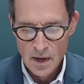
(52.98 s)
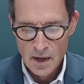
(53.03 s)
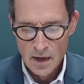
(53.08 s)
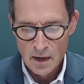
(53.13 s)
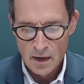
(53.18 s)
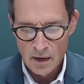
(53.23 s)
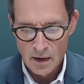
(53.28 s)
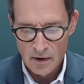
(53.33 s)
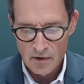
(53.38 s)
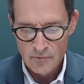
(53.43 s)

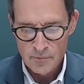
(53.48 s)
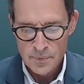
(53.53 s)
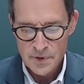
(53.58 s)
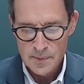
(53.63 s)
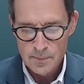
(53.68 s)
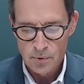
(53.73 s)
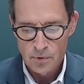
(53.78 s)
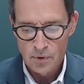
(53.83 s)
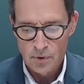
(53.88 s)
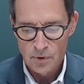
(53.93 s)
of
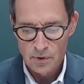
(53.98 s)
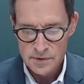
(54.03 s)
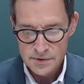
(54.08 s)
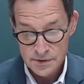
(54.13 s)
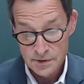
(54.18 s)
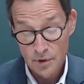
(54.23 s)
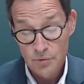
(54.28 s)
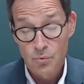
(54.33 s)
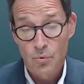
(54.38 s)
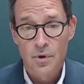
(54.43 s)
people,
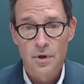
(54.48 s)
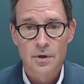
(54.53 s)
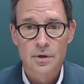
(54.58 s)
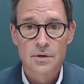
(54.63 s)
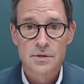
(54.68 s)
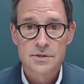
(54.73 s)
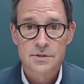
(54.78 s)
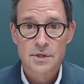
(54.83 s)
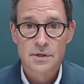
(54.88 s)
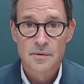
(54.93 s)
skilled
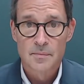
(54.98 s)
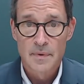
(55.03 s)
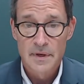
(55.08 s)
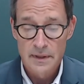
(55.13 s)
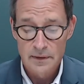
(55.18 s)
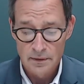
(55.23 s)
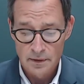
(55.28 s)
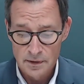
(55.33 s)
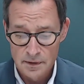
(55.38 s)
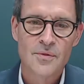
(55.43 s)
workers, to the
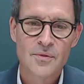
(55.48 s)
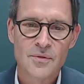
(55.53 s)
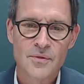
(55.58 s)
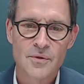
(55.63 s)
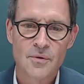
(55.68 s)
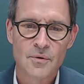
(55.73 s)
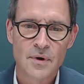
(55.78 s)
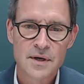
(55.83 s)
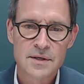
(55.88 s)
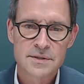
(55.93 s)
mainland.
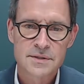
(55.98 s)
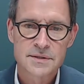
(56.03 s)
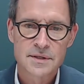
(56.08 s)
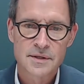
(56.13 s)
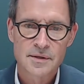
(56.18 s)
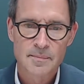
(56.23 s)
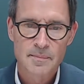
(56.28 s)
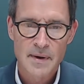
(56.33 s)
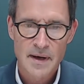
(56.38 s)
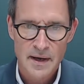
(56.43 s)
The race to
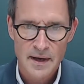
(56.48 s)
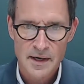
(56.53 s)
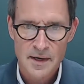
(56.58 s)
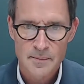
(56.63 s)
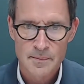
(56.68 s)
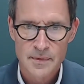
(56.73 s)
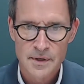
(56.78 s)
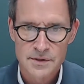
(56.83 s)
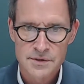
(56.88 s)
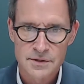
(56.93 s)
the
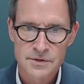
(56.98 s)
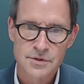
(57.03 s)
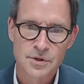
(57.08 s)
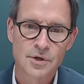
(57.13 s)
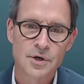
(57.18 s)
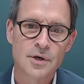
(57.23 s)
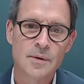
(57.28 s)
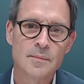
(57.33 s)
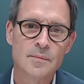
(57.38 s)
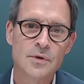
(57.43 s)
bottom is a
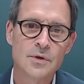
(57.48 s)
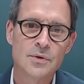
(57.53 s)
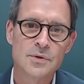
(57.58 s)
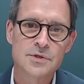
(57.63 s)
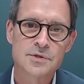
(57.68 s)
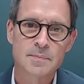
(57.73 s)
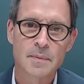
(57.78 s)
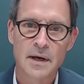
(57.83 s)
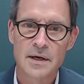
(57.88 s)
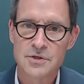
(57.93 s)
term
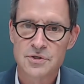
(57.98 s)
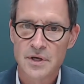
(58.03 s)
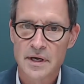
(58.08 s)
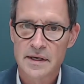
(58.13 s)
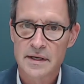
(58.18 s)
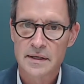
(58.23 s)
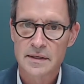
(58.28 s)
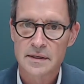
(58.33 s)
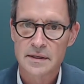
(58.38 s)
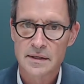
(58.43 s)
used by
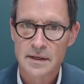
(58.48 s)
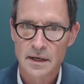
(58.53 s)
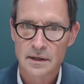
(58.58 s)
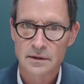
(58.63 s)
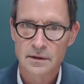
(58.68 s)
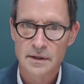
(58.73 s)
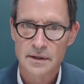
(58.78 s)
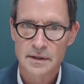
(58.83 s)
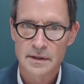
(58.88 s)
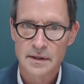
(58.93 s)
Janet
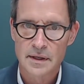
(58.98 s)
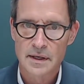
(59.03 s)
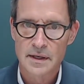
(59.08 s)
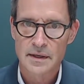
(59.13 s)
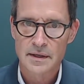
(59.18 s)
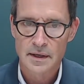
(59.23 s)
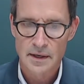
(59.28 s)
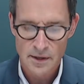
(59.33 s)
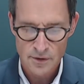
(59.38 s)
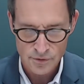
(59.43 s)
Yellen
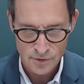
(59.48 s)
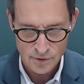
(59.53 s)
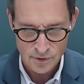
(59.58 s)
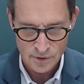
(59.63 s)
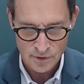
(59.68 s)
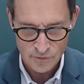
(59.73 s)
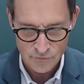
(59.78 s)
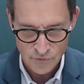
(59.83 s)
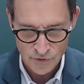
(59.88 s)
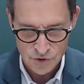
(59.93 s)
and other
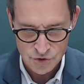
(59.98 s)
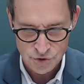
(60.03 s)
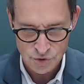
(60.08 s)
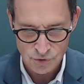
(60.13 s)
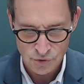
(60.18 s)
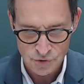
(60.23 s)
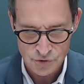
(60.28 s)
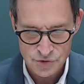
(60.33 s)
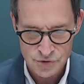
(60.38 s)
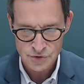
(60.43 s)

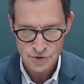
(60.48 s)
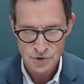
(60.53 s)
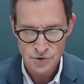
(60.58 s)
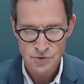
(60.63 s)
officials to